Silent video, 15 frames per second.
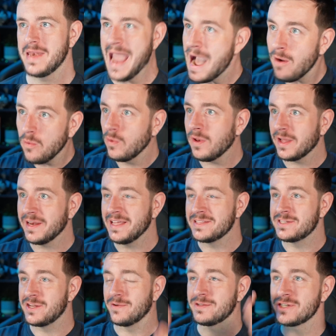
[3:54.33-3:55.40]
Now all I need
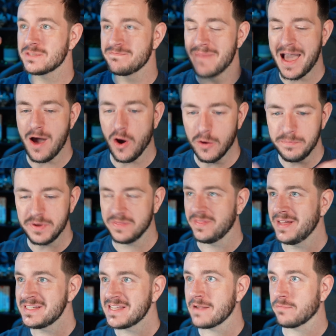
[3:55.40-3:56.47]
to do is just open
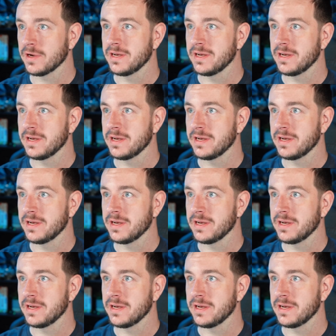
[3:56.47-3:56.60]
this every